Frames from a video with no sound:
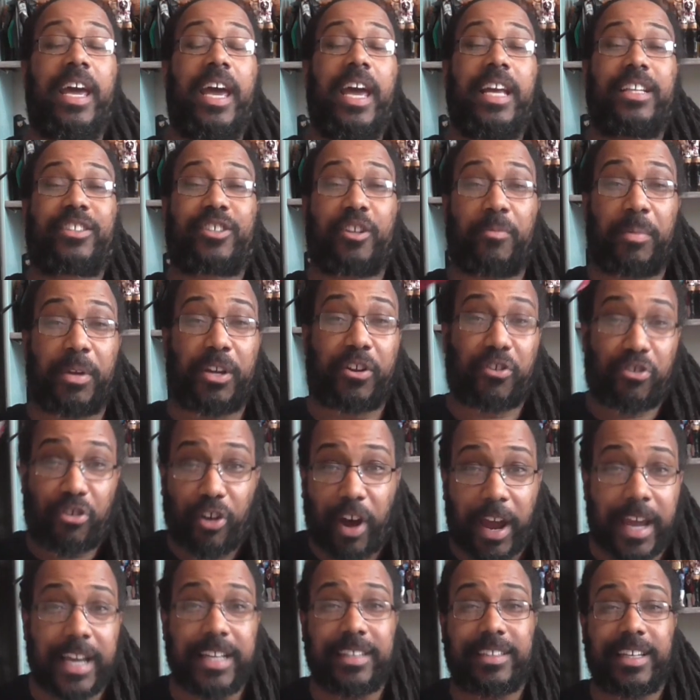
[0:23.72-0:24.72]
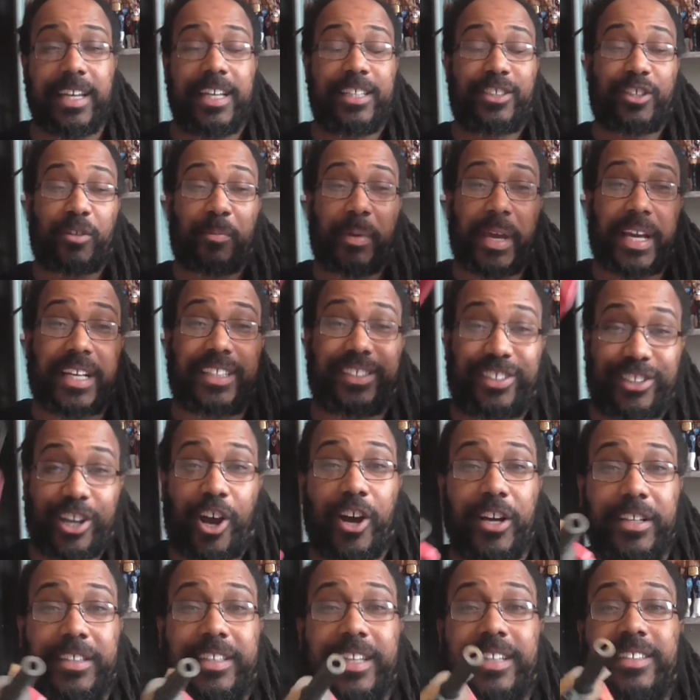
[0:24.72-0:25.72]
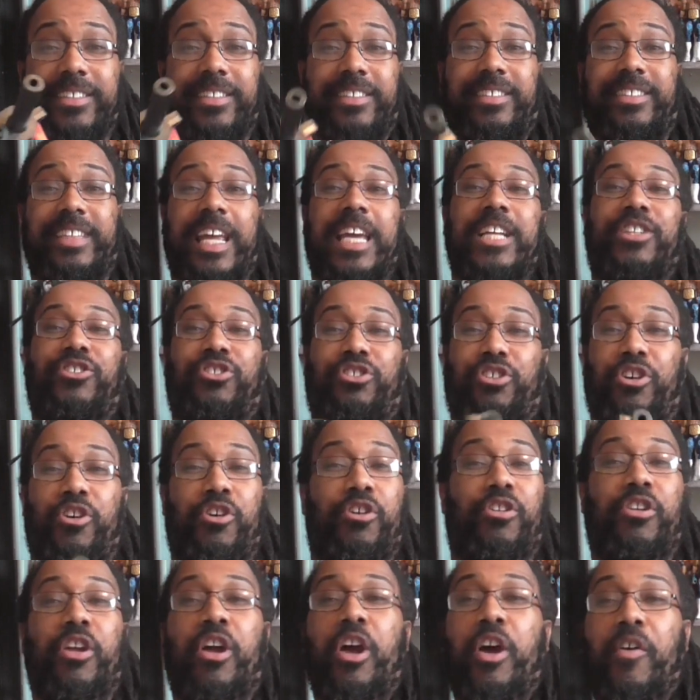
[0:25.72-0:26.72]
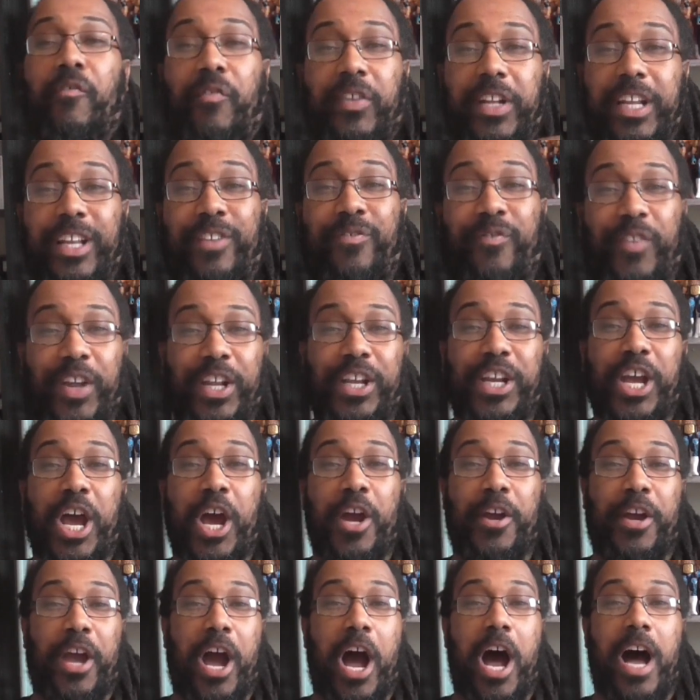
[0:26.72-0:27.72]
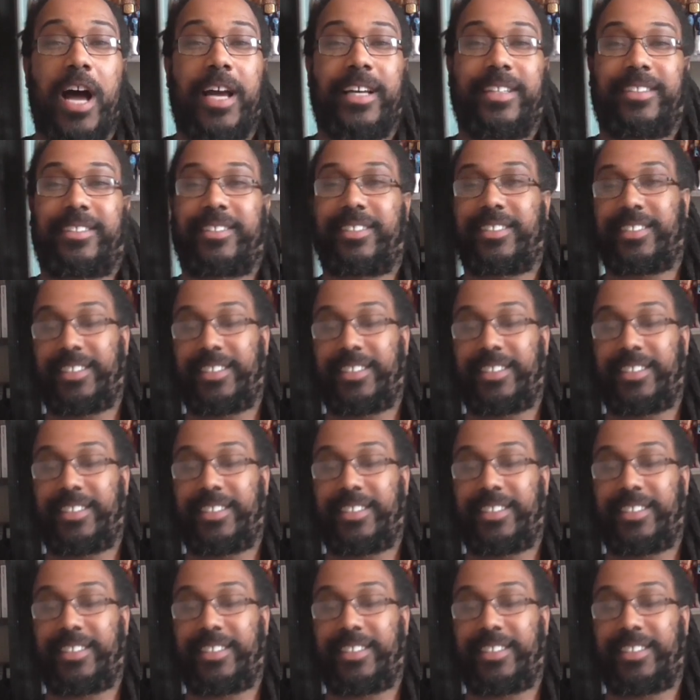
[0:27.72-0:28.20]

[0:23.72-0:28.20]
It's going to be crazy, it's going to be exciting, so stay tuned for this video, guys.